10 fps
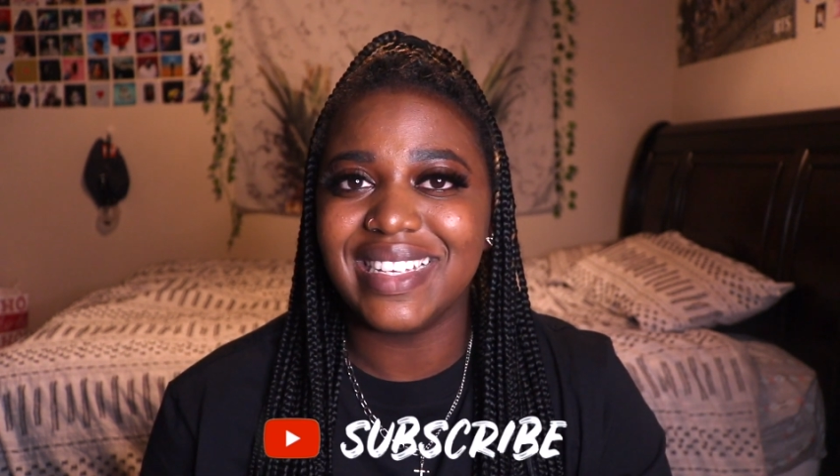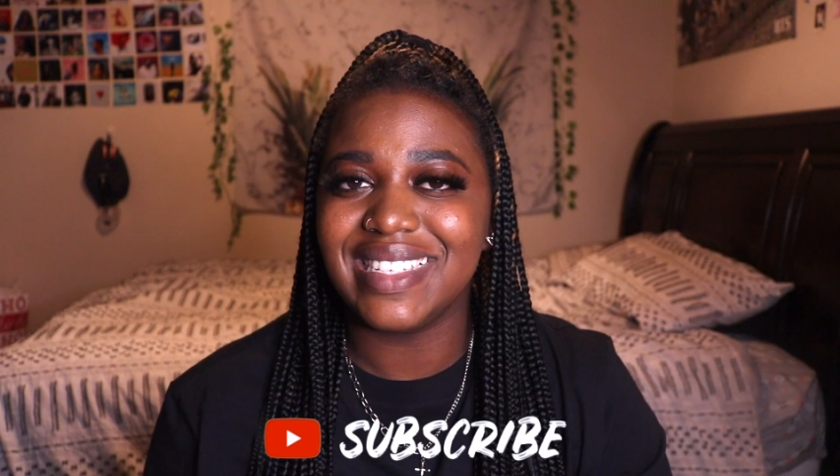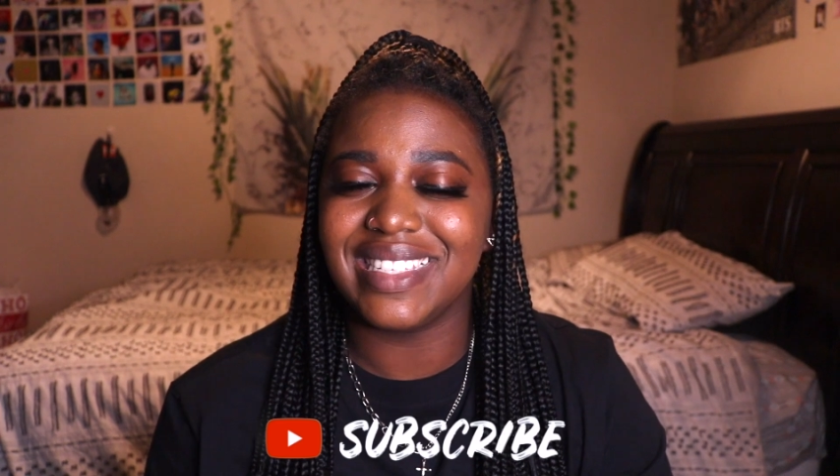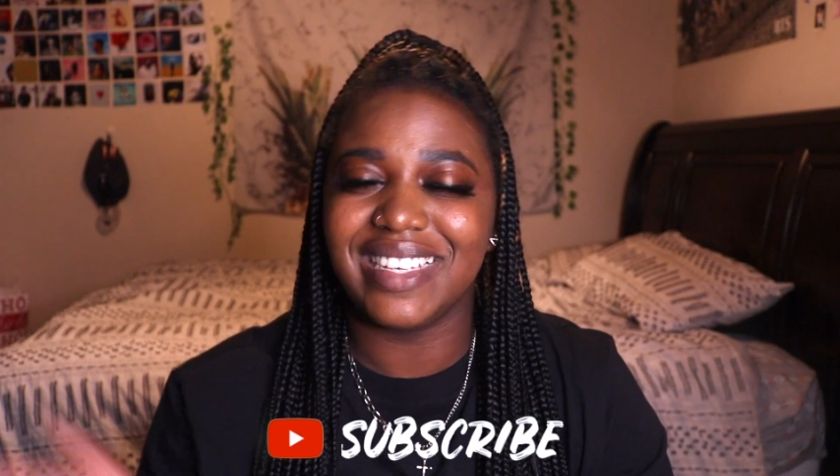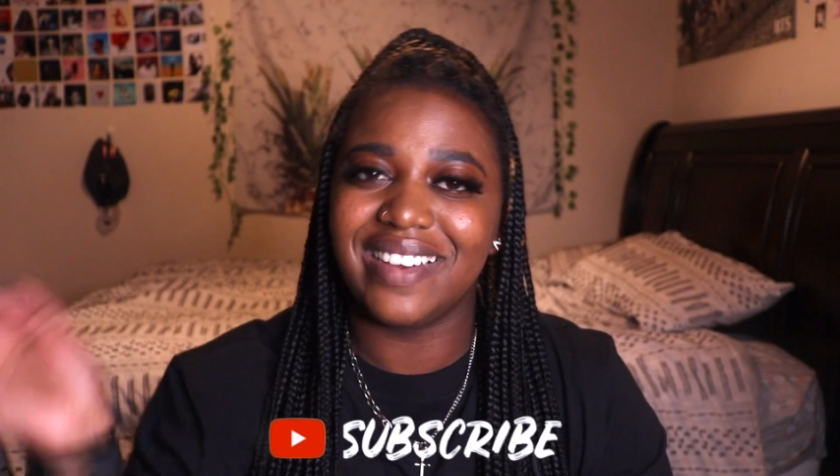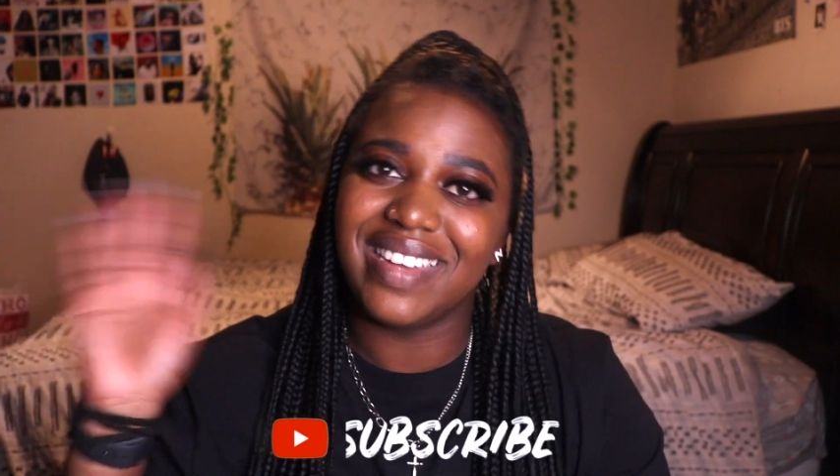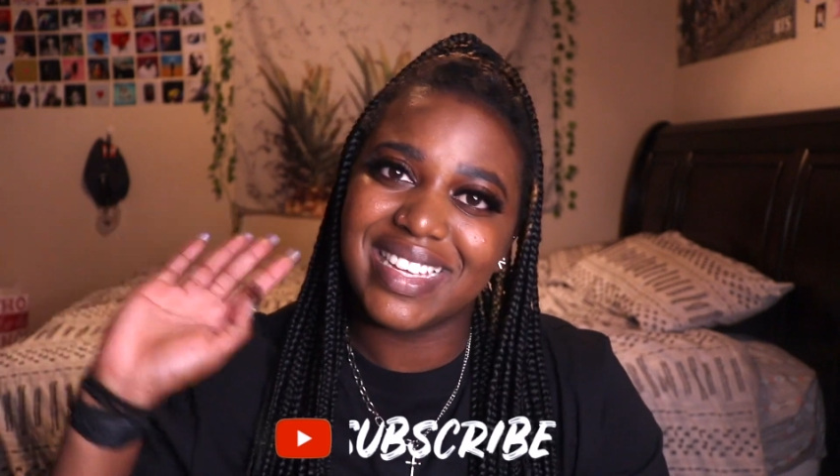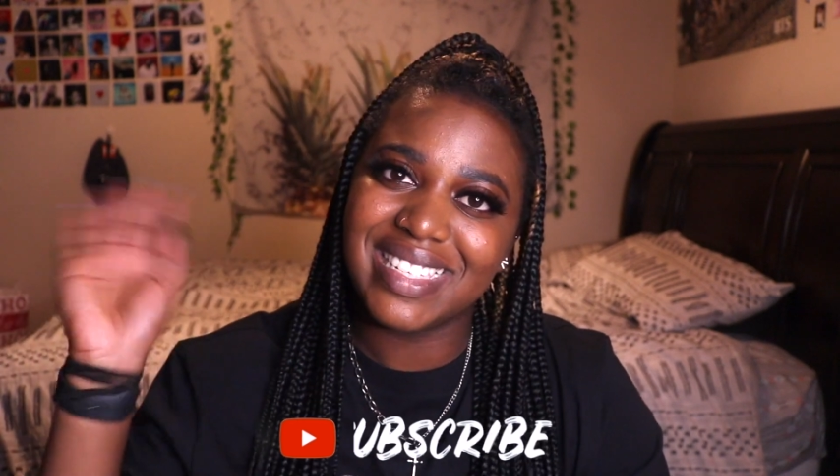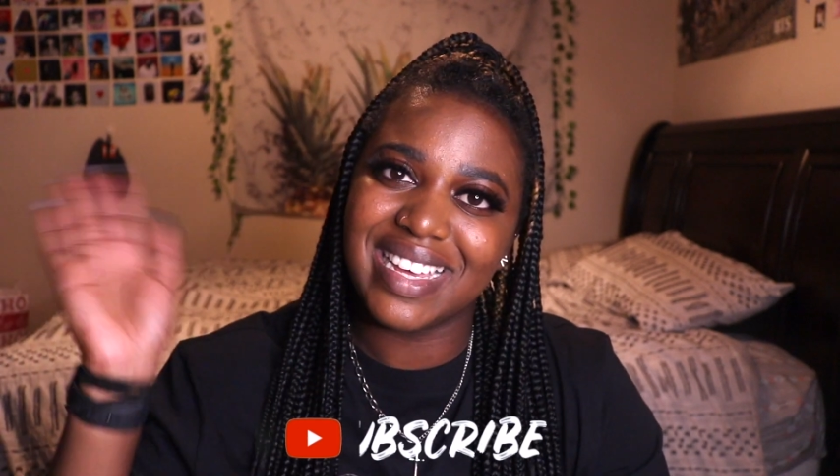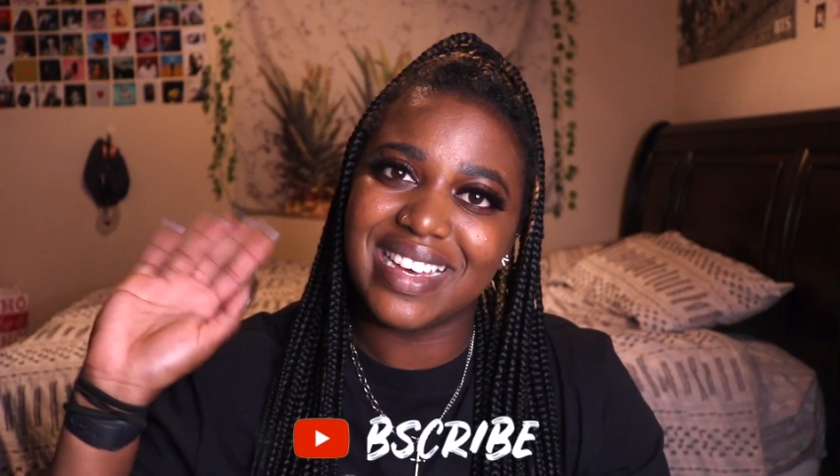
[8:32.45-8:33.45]
See y'all
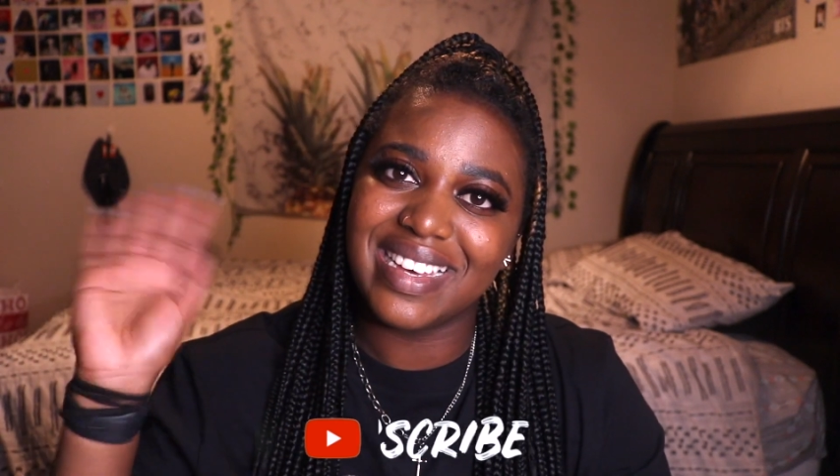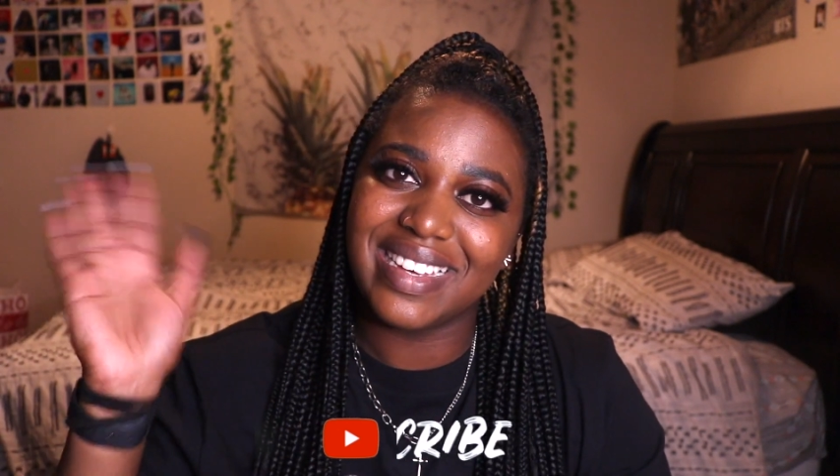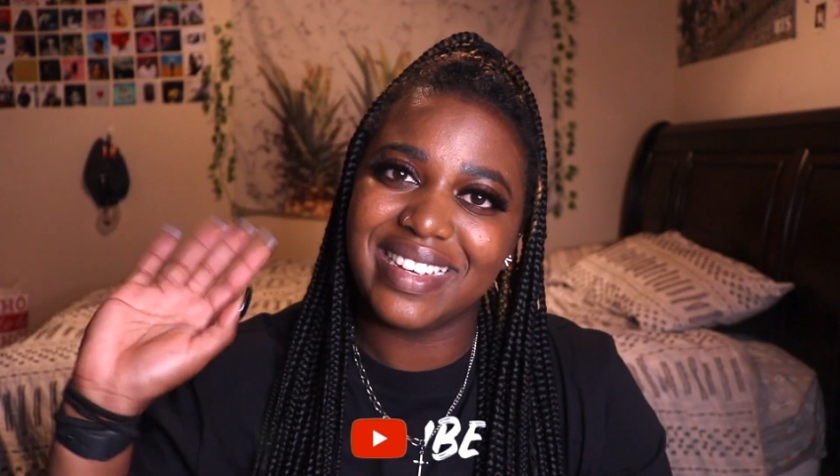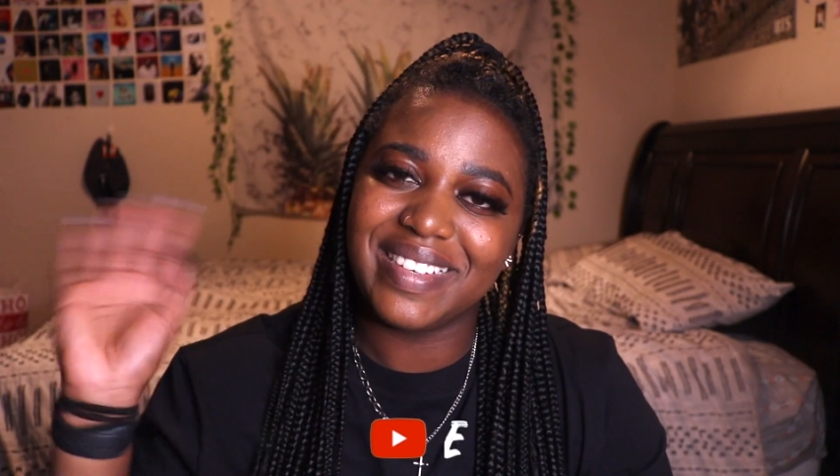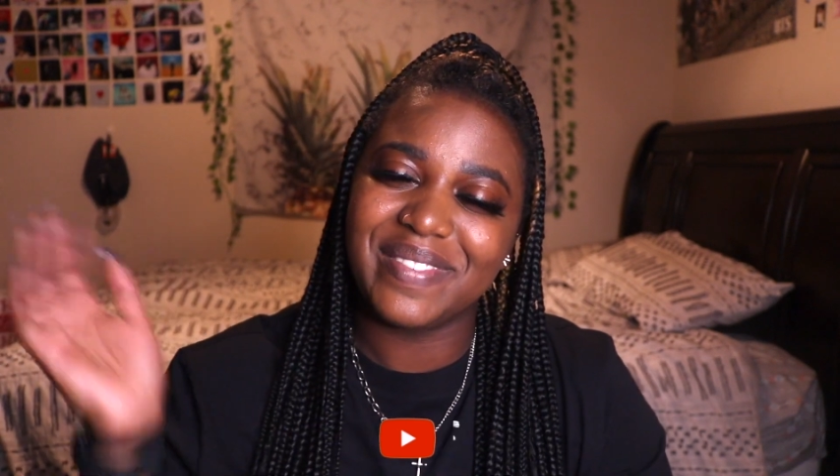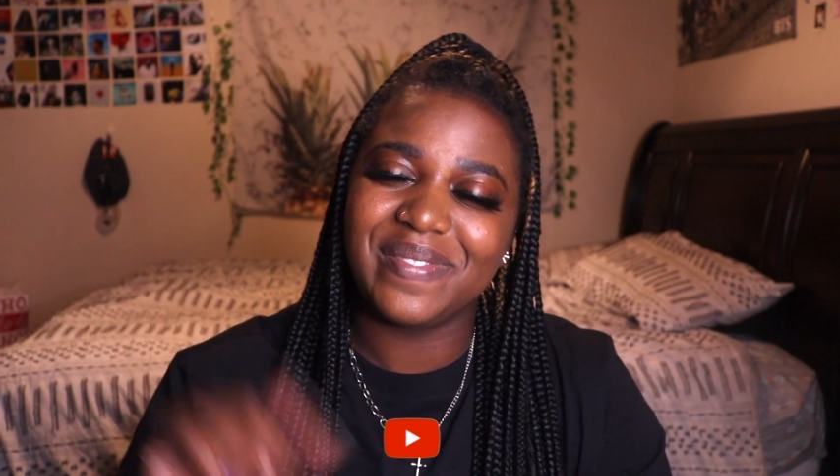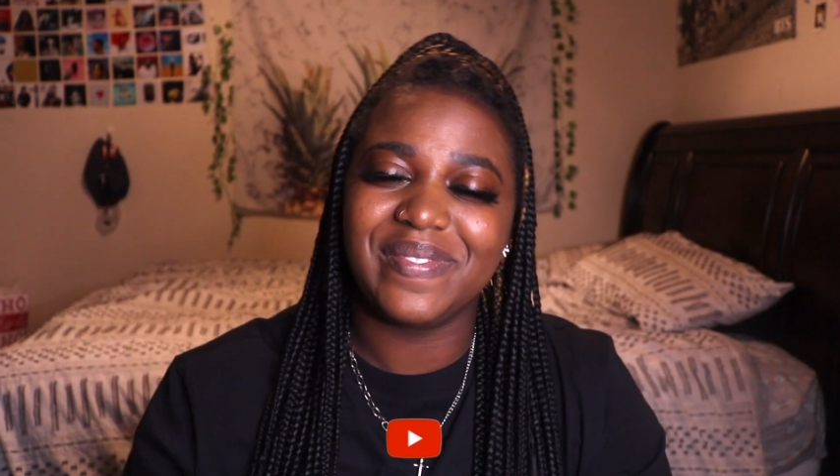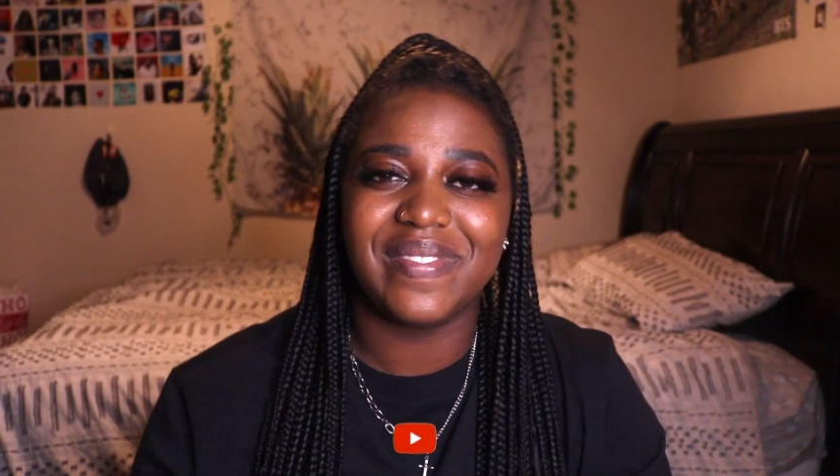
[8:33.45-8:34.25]
next time.